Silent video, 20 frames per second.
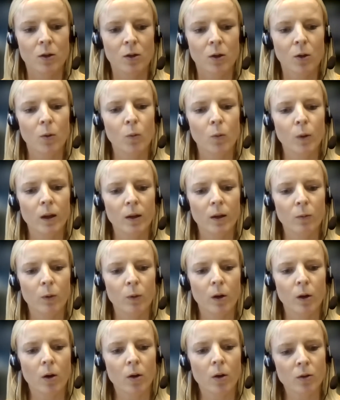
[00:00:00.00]
So we
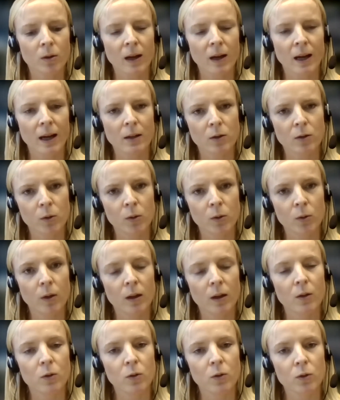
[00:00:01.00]
would also like to
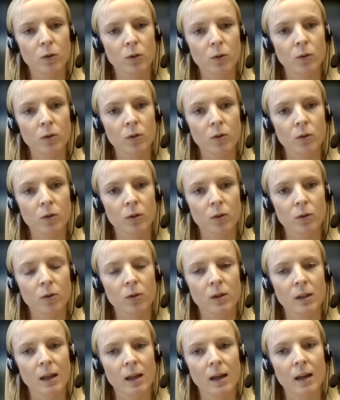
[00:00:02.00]
introduce
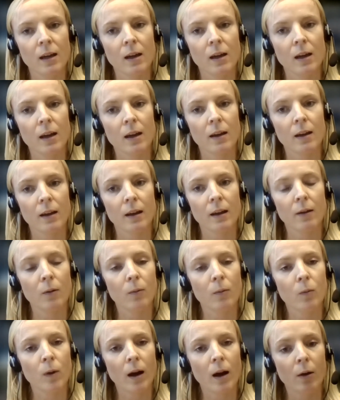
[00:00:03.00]
today
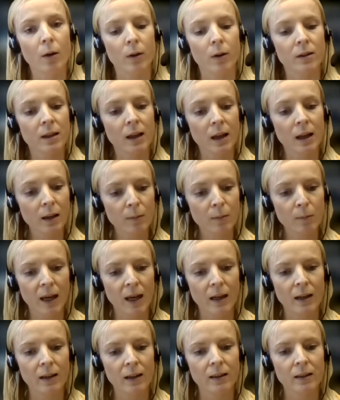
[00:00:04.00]
our second
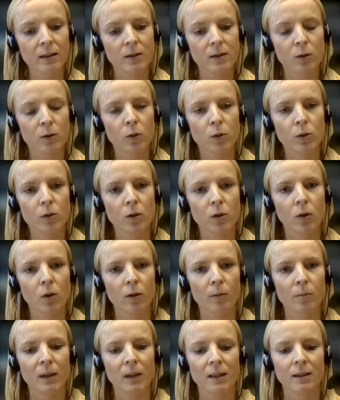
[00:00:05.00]
panelist, who's
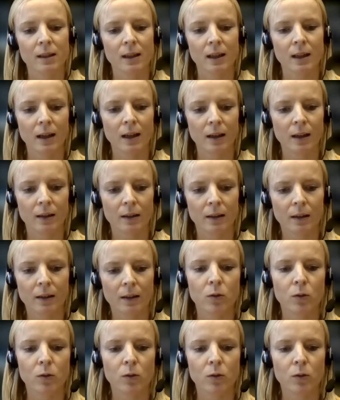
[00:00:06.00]
called Marcella